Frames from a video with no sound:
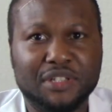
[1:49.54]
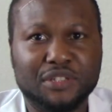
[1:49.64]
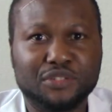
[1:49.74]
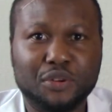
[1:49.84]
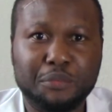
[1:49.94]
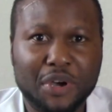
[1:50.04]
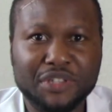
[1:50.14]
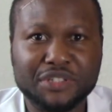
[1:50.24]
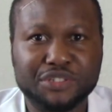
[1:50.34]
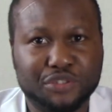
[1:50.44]
So
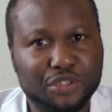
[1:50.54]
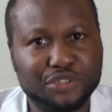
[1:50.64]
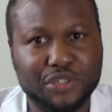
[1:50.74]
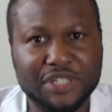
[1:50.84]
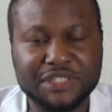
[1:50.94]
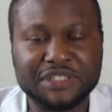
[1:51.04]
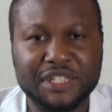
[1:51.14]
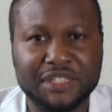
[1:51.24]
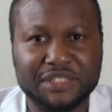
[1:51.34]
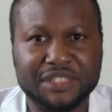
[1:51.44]
mothers, trust your
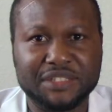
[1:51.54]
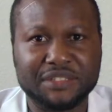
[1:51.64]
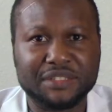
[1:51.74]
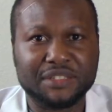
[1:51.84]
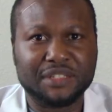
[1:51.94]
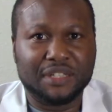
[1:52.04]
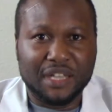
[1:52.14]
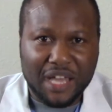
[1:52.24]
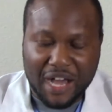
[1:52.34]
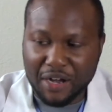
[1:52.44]
instinct.
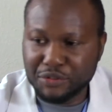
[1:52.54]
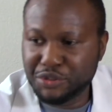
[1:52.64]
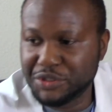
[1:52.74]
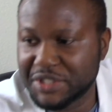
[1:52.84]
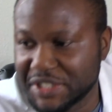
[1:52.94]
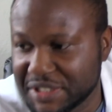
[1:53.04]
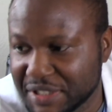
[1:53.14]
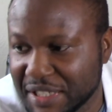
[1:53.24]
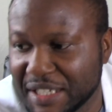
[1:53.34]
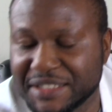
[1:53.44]
I'll use this
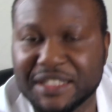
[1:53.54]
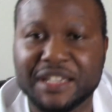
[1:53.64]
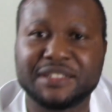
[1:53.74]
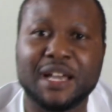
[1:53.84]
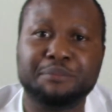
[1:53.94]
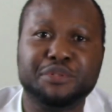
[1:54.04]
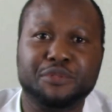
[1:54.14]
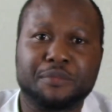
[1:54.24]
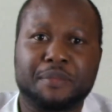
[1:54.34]
as an example.